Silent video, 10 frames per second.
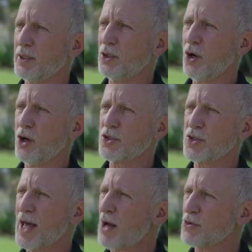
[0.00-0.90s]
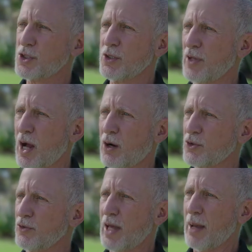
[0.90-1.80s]
can cause thousands of
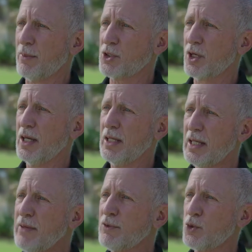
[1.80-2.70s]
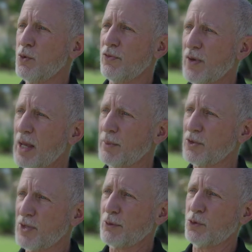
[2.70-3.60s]
dollars of damage even to a
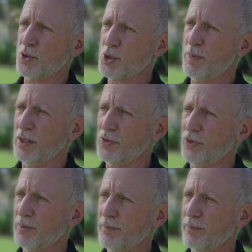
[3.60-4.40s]
family's outdoor space.